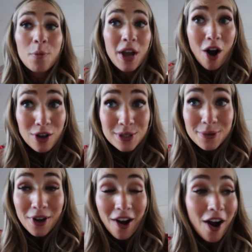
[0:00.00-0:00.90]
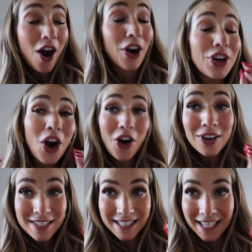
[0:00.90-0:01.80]
We also got our
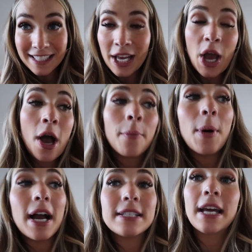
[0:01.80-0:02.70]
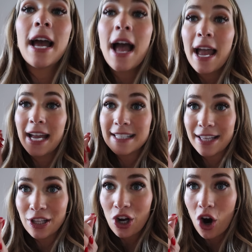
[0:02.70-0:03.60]
car seat, but it's
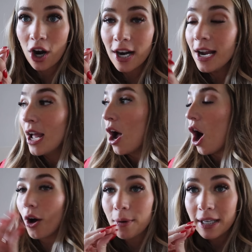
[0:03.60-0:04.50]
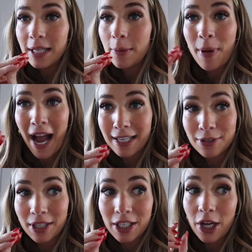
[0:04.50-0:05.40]
in the car already packed
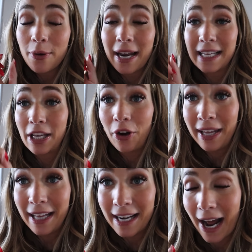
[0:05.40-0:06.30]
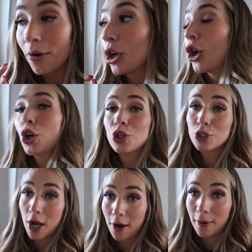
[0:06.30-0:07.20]
and ready to go, and I couldn't get it out.
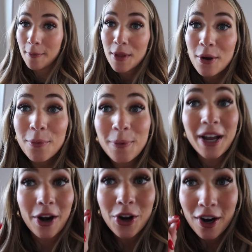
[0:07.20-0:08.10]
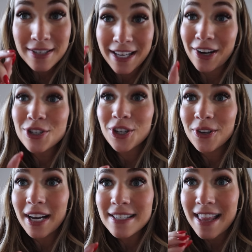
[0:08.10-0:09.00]
So we got a car seat, and I'll show
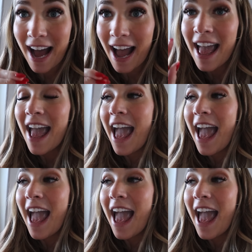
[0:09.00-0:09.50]
you guys that.